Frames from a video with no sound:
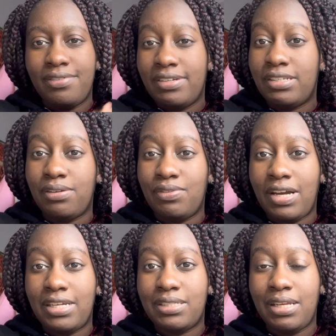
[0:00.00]
So if you
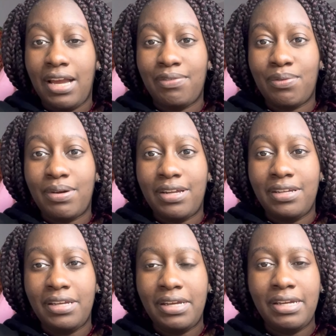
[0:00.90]
guys ever want to
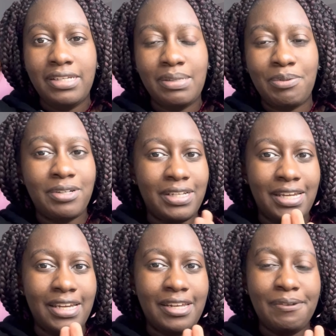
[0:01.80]
support the
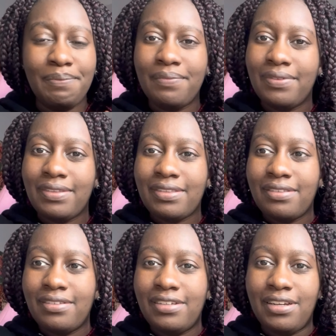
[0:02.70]
kid,
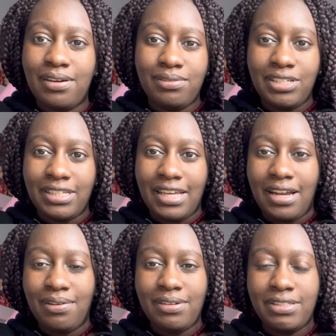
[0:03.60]
you know, check that
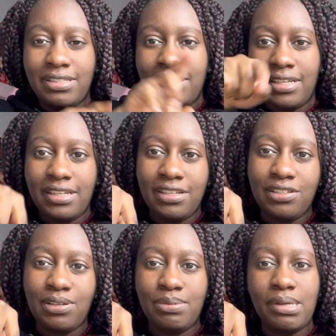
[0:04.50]
out. It's in the
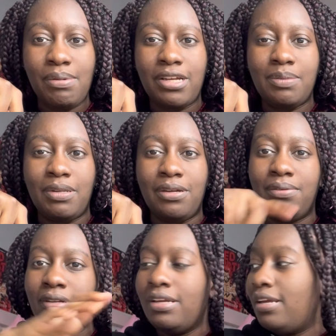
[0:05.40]
description box below.